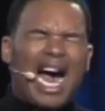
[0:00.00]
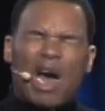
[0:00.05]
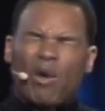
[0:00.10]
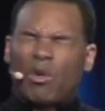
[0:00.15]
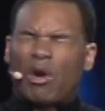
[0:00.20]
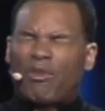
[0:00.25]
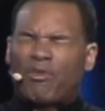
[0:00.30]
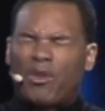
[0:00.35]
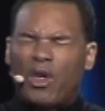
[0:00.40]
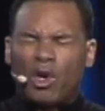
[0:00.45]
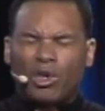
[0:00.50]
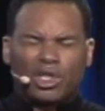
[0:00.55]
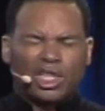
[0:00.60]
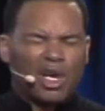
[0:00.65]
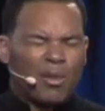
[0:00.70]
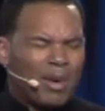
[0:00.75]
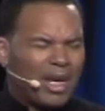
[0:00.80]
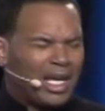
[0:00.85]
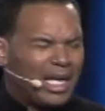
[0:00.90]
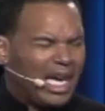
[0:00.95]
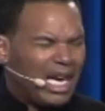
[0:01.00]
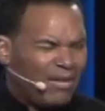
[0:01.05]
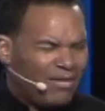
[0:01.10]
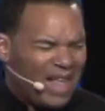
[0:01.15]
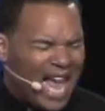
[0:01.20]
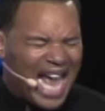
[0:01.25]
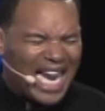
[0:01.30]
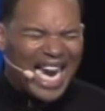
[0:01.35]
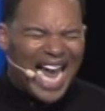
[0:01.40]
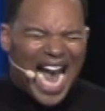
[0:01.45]
I refuse to believe
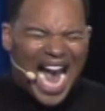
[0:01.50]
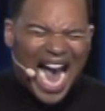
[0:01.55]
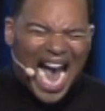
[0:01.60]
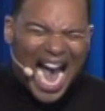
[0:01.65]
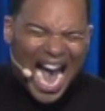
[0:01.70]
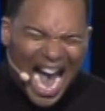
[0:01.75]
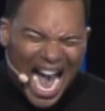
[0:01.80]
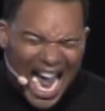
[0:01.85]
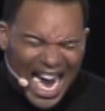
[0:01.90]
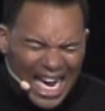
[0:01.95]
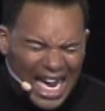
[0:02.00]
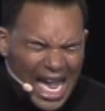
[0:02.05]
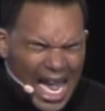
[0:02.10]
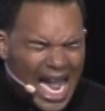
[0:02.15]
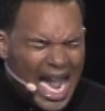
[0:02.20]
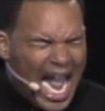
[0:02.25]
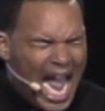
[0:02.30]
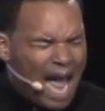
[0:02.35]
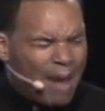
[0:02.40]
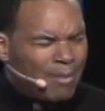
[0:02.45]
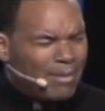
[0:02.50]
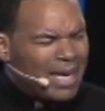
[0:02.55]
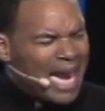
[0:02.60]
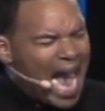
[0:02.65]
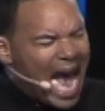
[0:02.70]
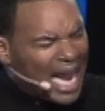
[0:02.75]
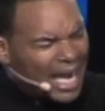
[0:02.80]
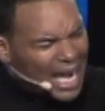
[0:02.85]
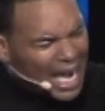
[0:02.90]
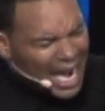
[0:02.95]
that. I am
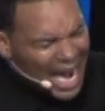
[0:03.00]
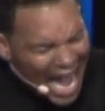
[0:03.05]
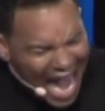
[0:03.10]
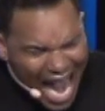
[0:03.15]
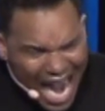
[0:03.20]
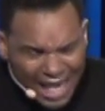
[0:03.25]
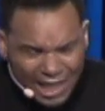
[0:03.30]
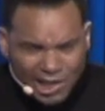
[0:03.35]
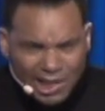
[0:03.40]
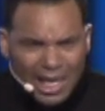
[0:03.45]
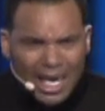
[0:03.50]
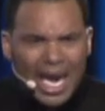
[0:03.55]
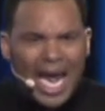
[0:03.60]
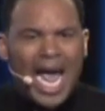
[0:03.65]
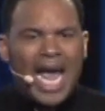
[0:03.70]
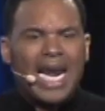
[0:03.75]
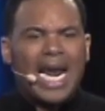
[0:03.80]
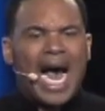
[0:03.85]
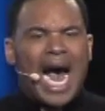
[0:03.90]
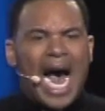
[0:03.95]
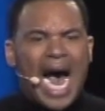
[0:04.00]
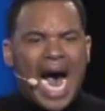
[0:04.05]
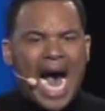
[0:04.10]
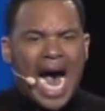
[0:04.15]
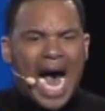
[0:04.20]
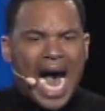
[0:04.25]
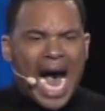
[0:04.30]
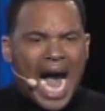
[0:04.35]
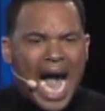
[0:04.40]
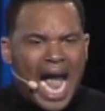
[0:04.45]
not an accident.
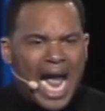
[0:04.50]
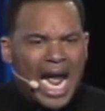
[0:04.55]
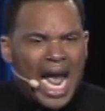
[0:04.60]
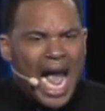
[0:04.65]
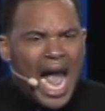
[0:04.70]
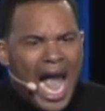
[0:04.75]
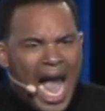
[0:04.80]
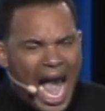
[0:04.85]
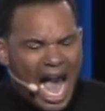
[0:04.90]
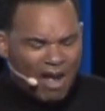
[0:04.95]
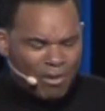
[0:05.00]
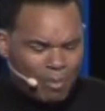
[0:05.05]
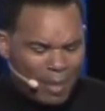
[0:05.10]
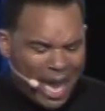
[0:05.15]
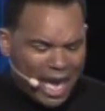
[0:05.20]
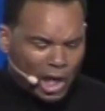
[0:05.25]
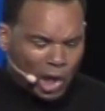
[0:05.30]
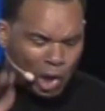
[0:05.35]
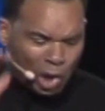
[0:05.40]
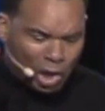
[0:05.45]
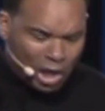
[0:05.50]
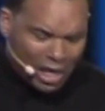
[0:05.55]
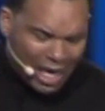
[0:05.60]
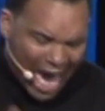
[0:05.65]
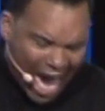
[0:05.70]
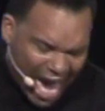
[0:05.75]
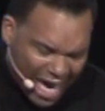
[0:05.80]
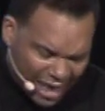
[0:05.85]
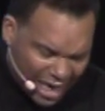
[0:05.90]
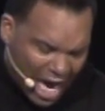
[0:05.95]
I have been
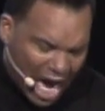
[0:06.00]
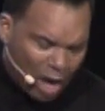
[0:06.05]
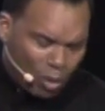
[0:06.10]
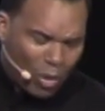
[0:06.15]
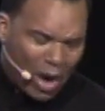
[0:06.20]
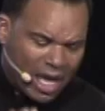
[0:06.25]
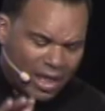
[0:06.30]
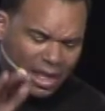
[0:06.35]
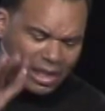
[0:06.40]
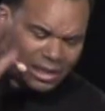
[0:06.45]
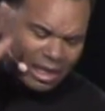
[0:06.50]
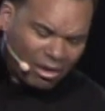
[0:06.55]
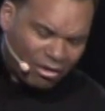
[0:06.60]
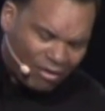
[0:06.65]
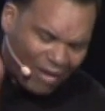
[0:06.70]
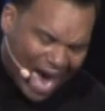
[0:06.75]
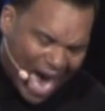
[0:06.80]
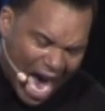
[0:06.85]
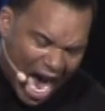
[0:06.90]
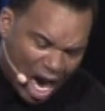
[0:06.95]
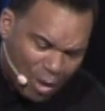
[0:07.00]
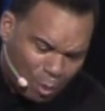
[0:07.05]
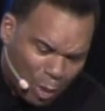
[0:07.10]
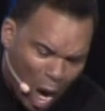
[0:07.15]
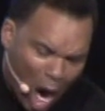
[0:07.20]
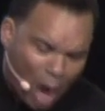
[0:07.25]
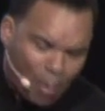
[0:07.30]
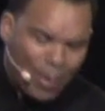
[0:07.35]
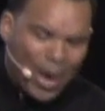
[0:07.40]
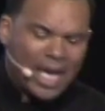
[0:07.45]
created with a divine
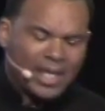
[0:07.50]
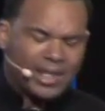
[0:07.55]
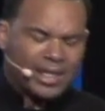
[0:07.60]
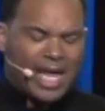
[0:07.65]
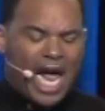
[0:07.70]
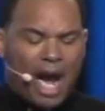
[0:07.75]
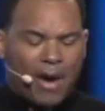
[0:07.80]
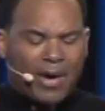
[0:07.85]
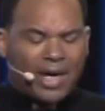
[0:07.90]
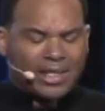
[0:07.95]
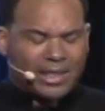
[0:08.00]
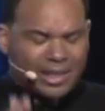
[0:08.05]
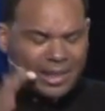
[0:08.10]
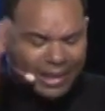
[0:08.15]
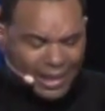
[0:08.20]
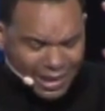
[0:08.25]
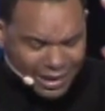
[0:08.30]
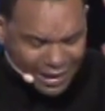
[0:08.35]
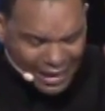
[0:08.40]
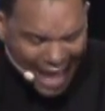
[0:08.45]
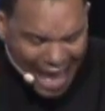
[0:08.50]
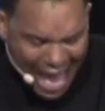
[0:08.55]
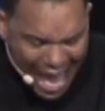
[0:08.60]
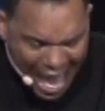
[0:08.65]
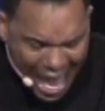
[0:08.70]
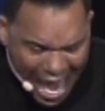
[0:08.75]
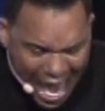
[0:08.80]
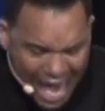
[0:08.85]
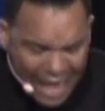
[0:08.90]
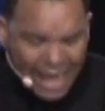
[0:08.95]
purpose. There is a
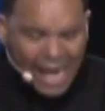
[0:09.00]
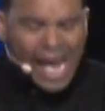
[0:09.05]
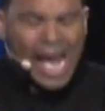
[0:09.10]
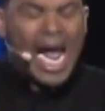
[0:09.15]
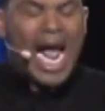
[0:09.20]
design